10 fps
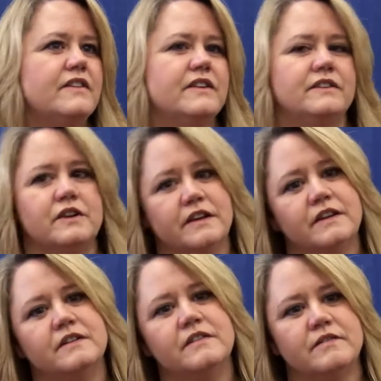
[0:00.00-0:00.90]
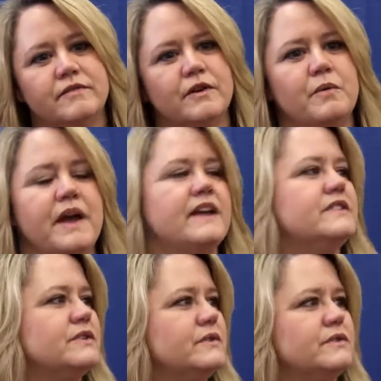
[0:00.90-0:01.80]
that are looking for a way
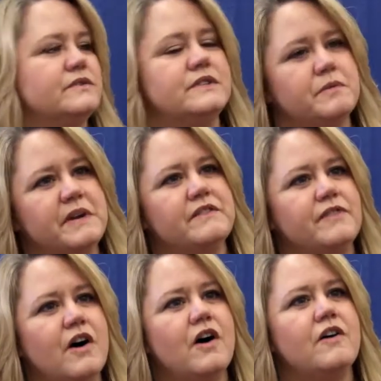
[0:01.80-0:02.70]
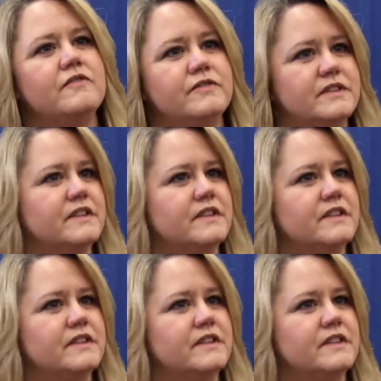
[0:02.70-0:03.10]
to still be involved,